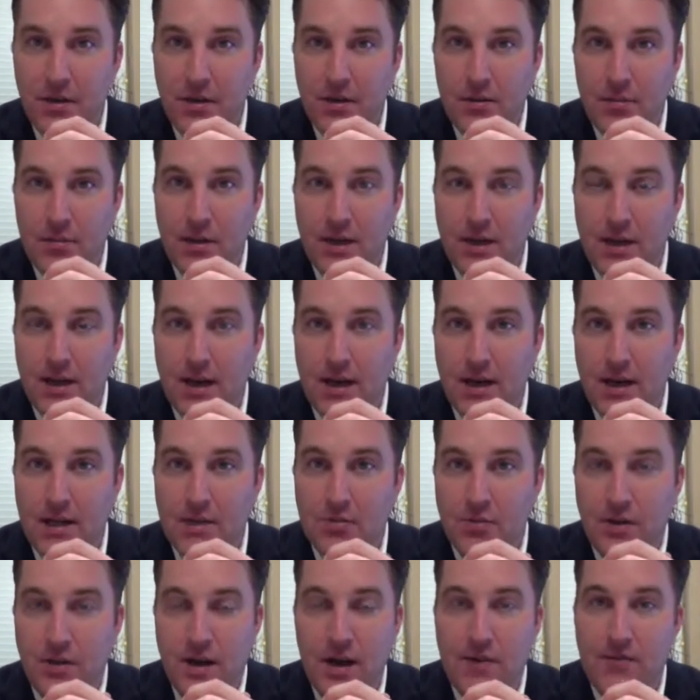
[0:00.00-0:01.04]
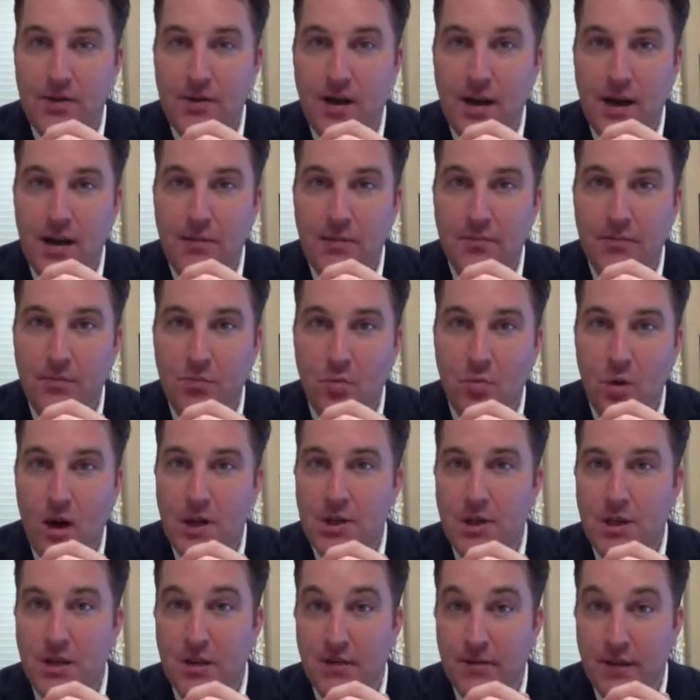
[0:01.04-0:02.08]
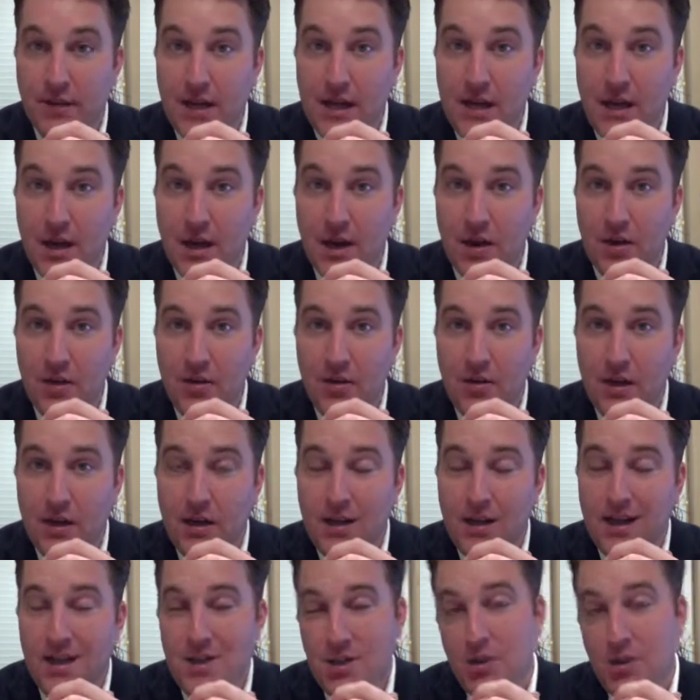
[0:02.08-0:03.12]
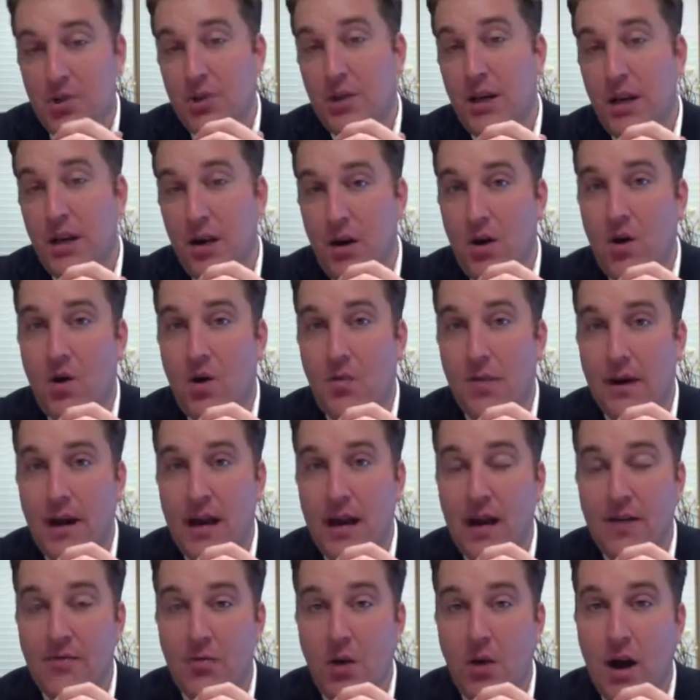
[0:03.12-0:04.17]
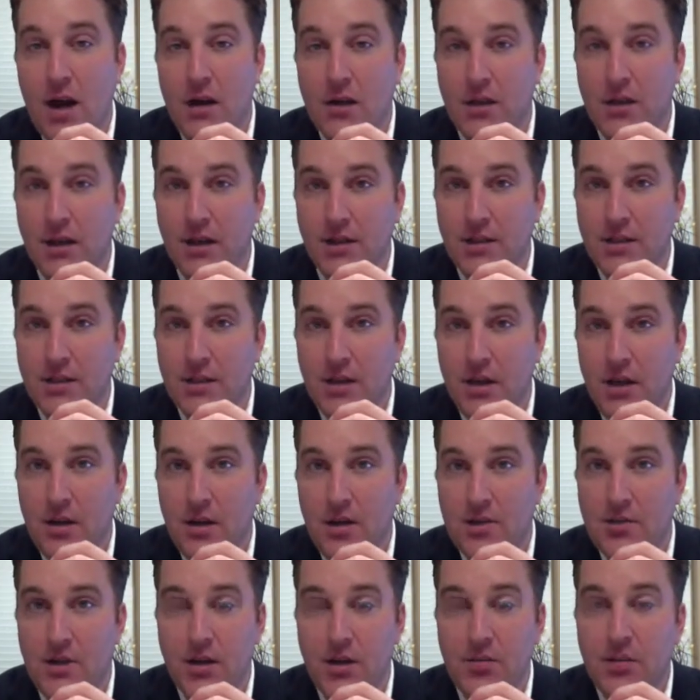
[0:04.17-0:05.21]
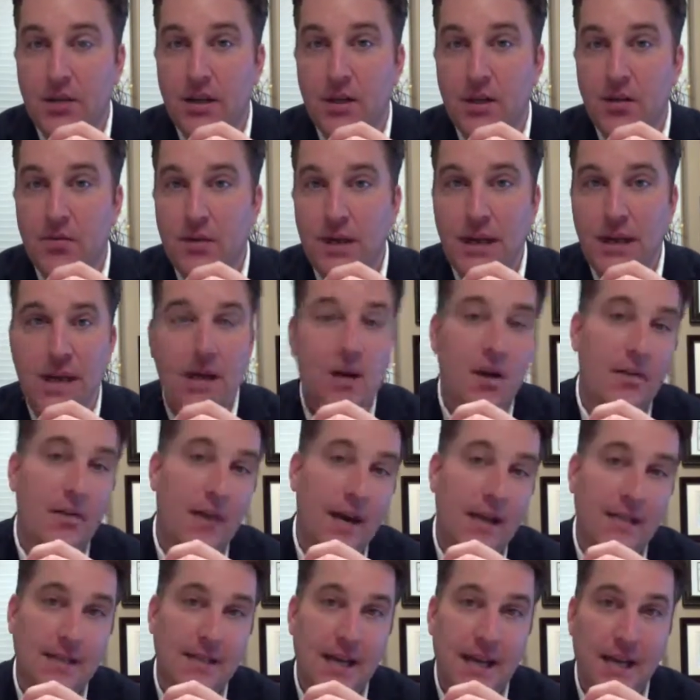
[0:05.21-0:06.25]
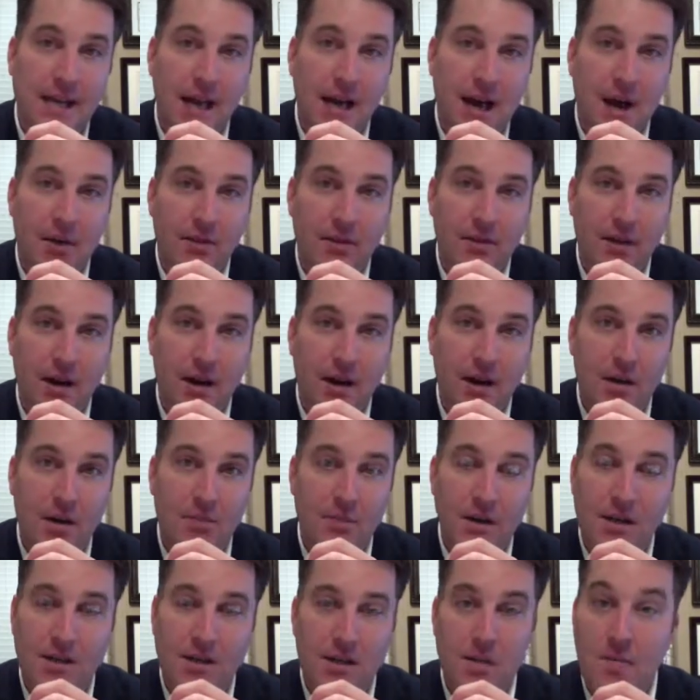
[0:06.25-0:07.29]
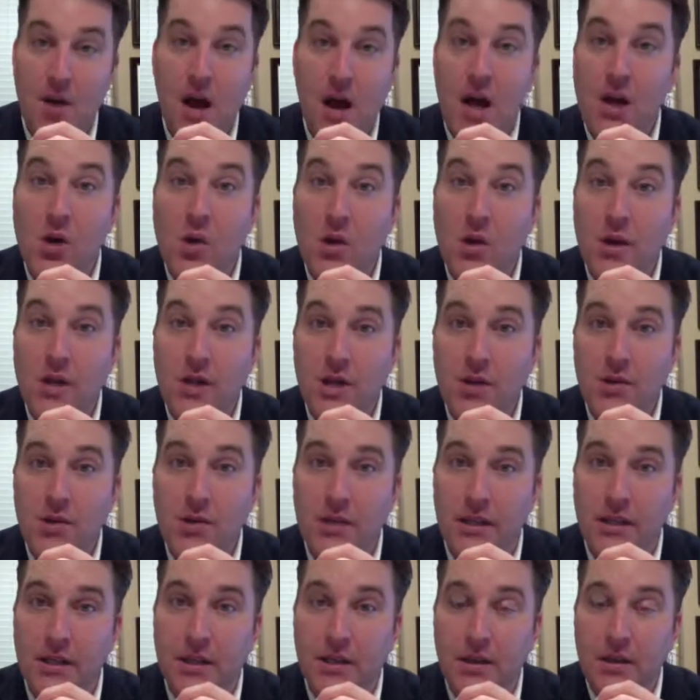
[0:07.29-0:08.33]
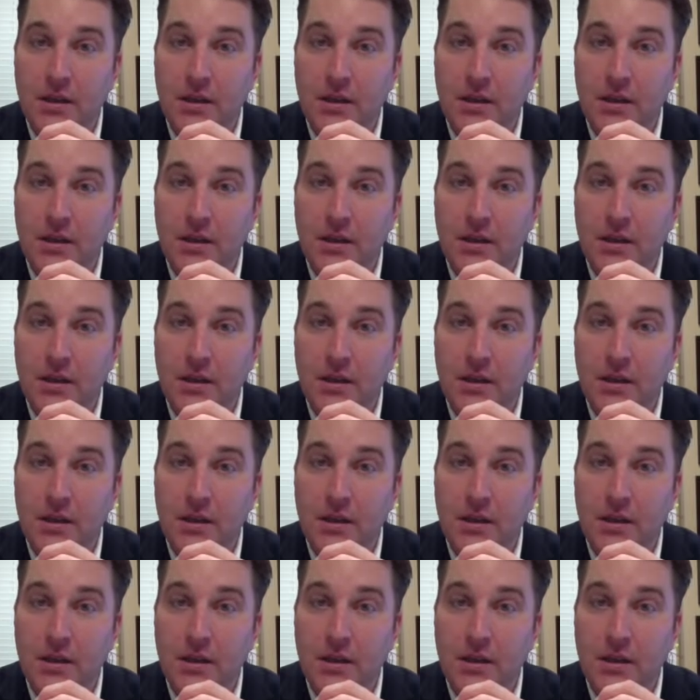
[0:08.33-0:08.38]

because whenever I'm watching a video, it's usually at home and I have wireless. So I really don't need all that data out there because I'm not going to use it.